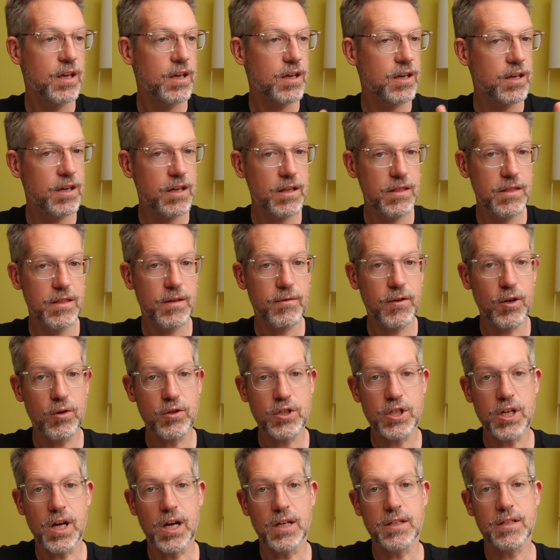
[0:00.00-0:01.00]
In the
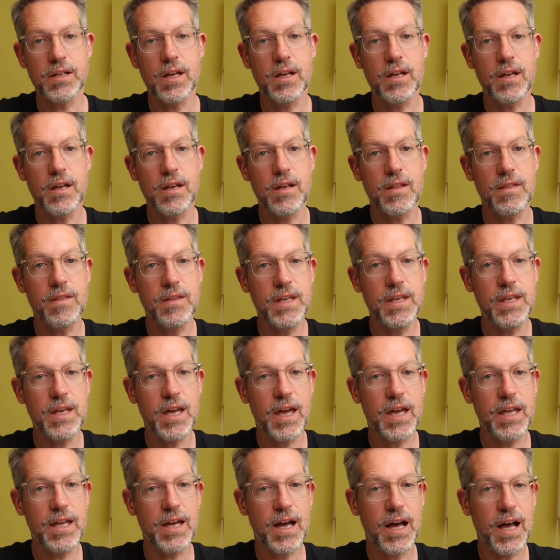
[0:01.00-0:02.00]
flowchart, uh, the
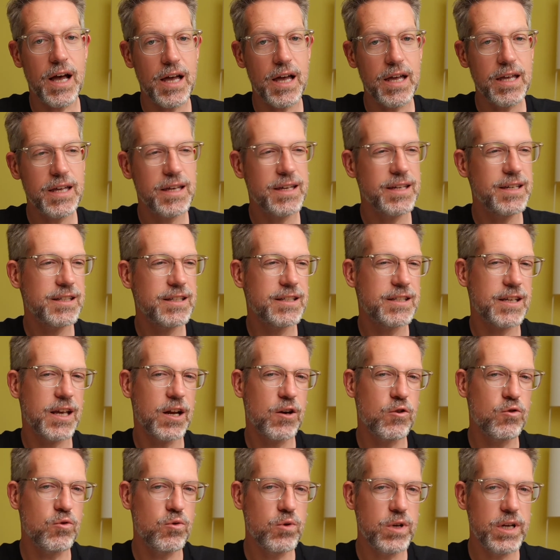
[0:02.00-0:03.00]
AI is
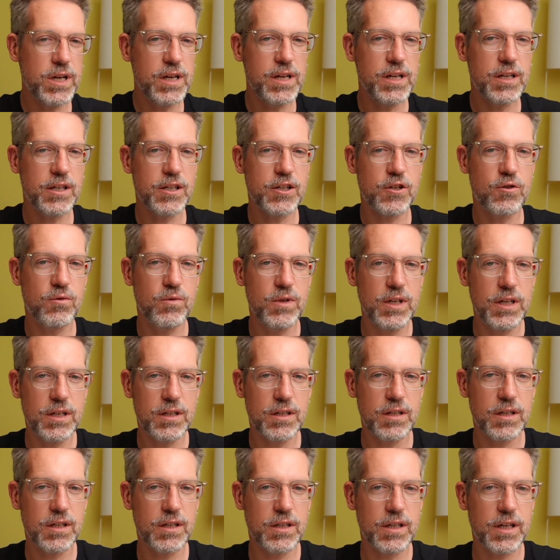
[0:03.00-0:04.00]
really
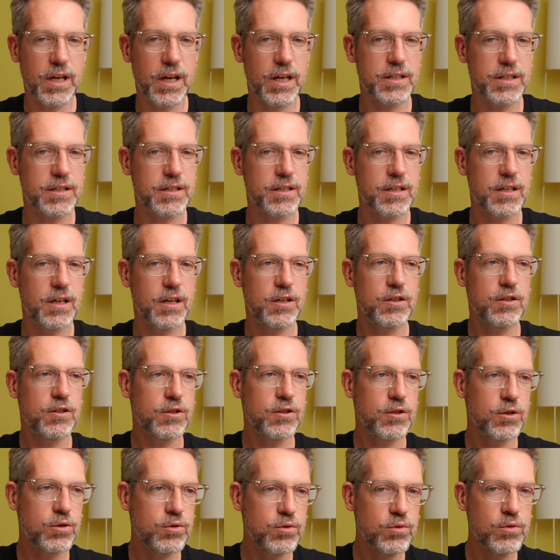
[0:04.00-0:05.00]
treated as a
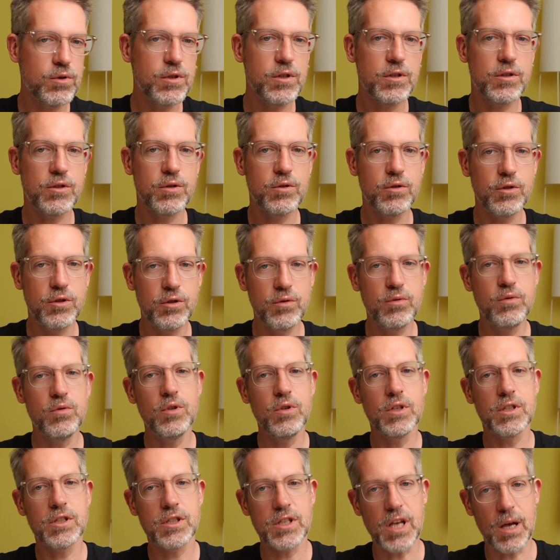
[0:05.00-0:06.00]
tool to
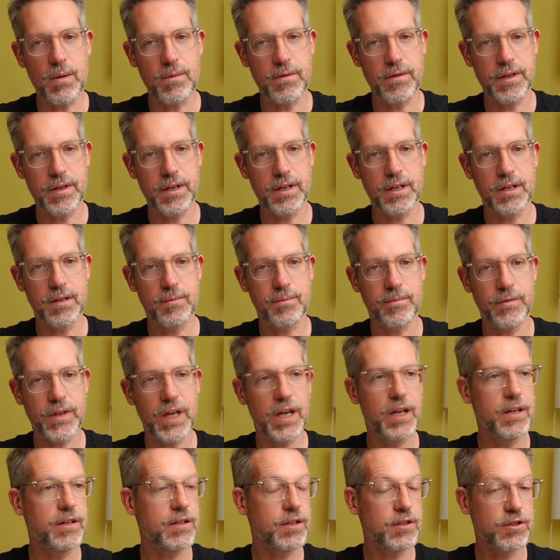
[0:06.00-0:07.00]
do something.
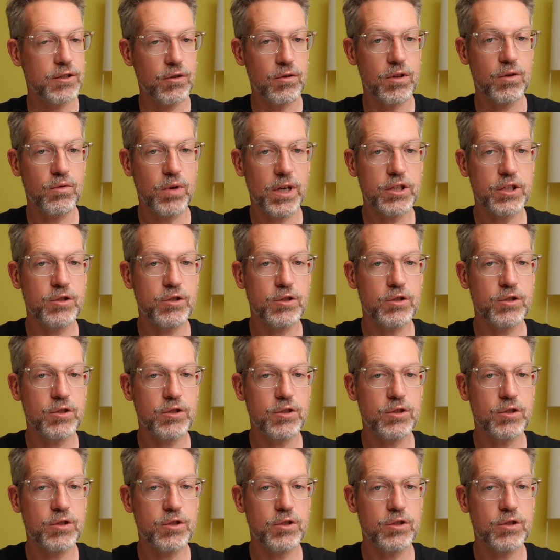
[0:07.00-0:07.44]
And so the question